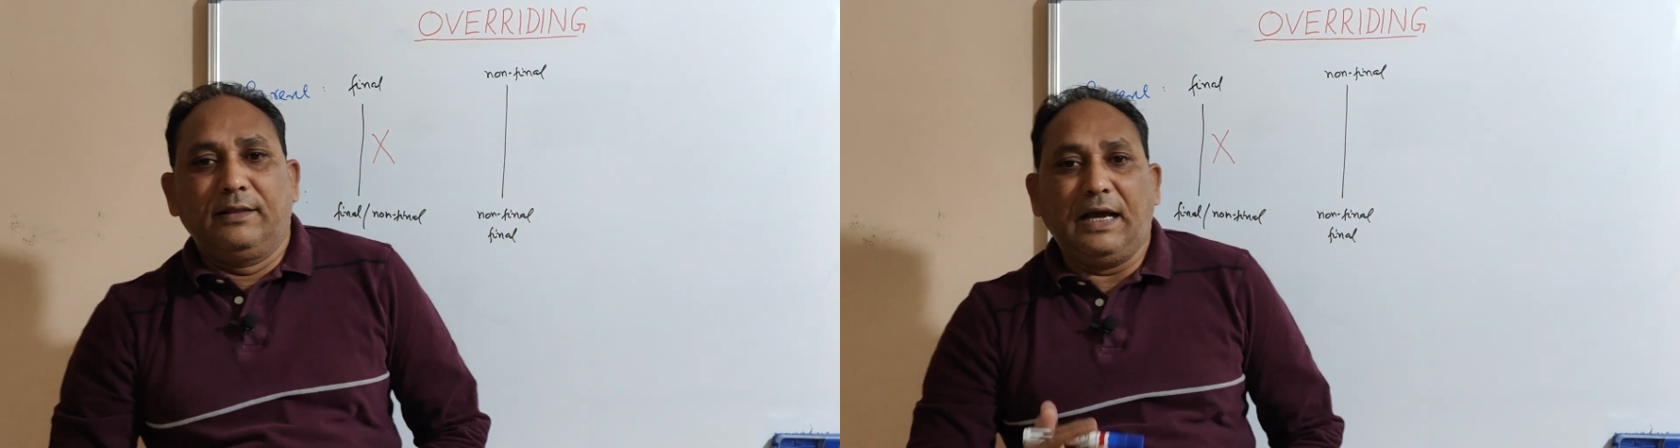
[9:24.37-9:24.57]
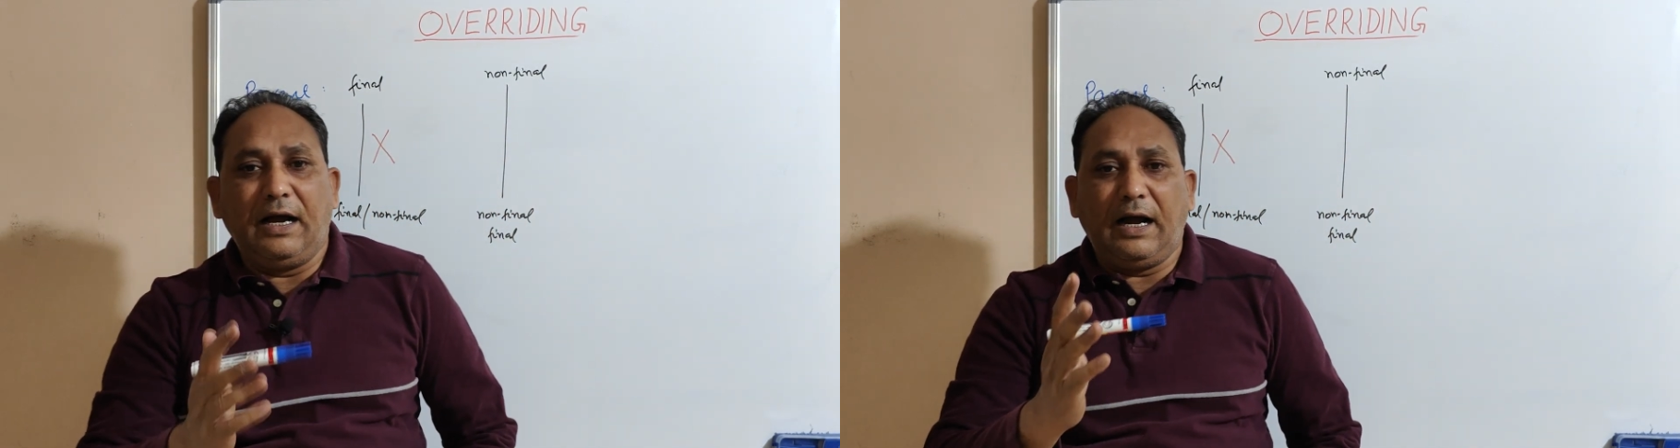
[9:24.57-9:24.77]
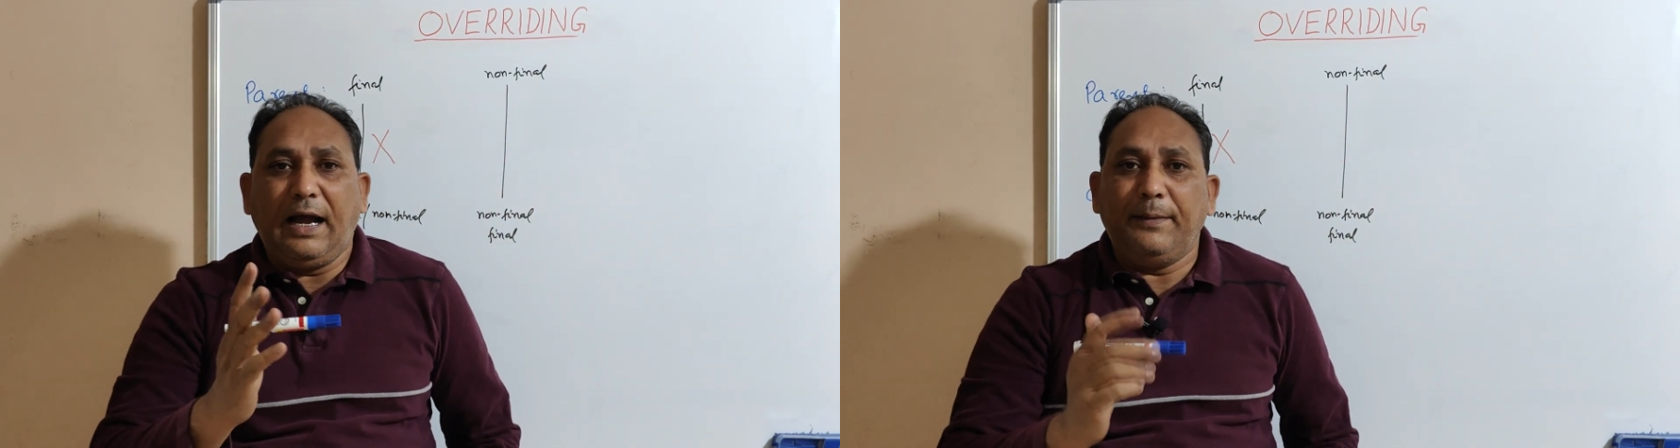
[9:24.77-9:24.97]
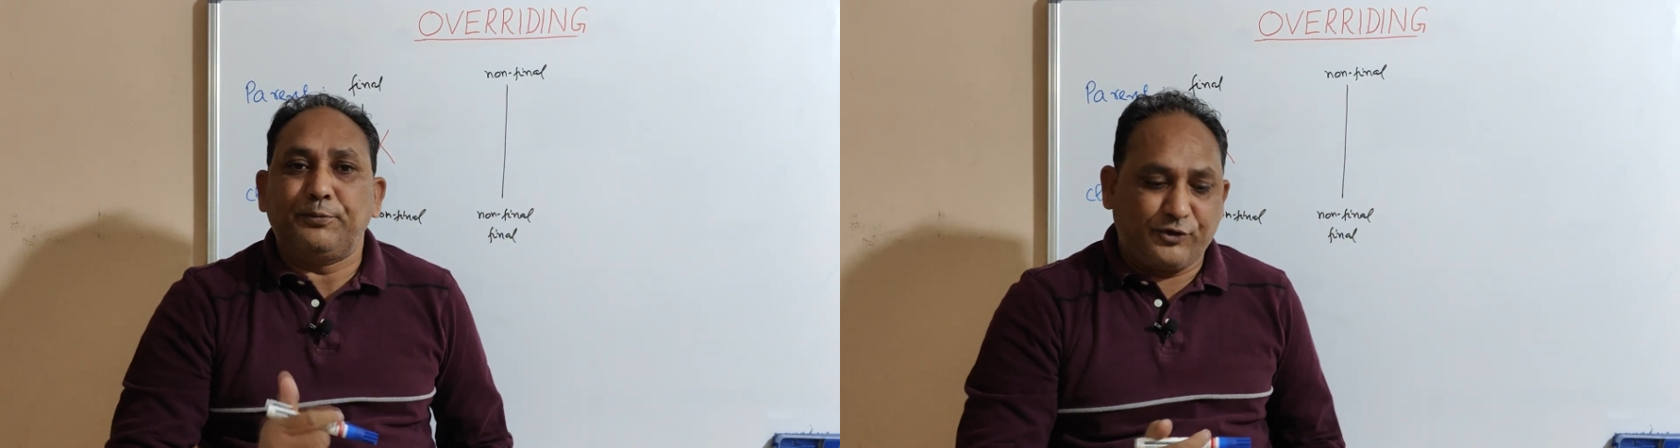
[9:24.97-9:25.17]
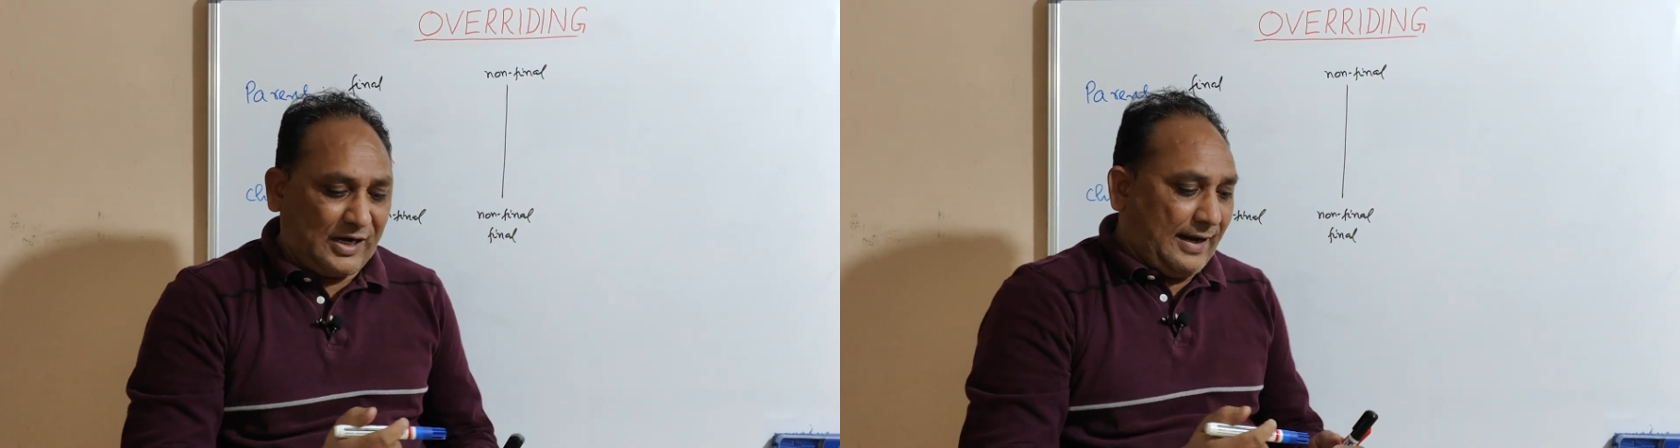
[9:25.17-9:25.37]
the
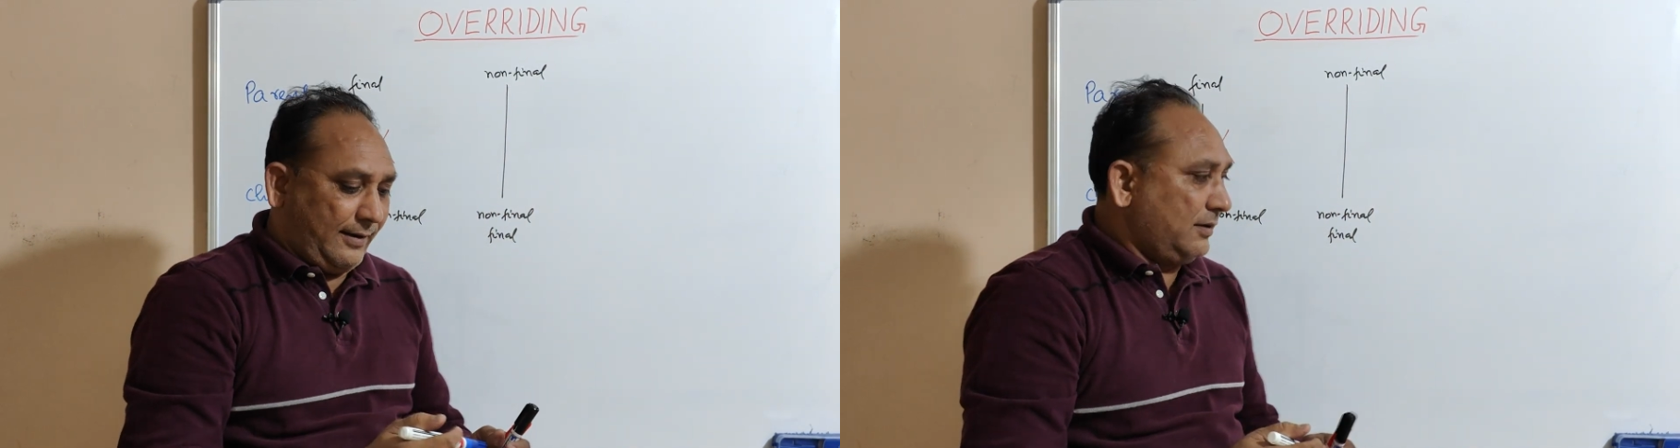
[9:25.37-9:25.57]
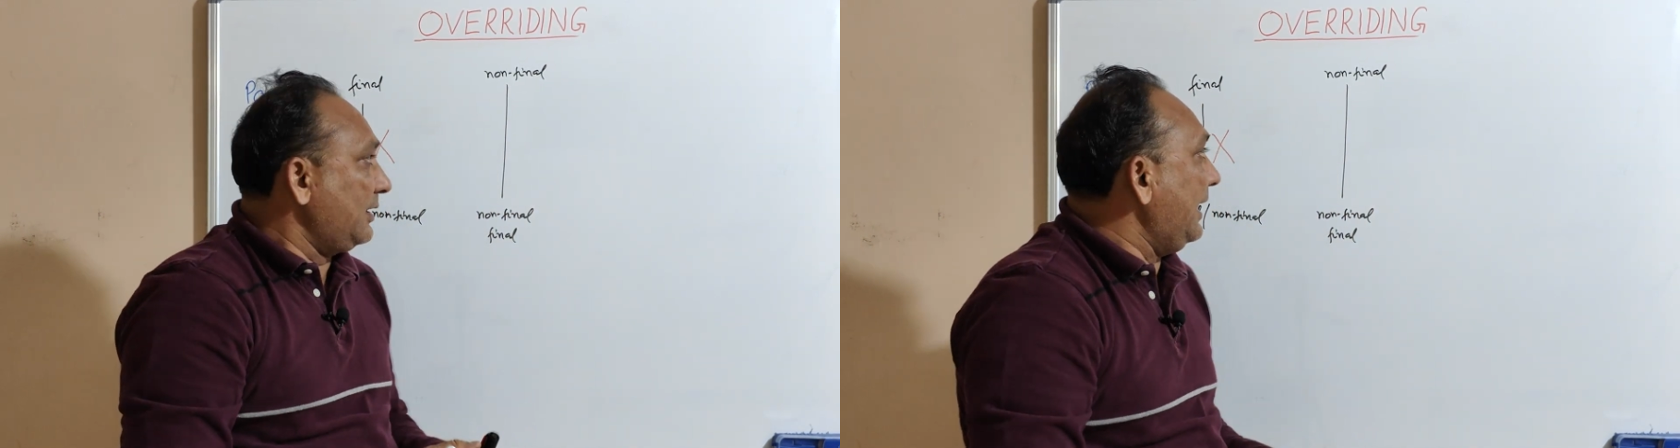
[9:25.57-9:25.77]
abstract,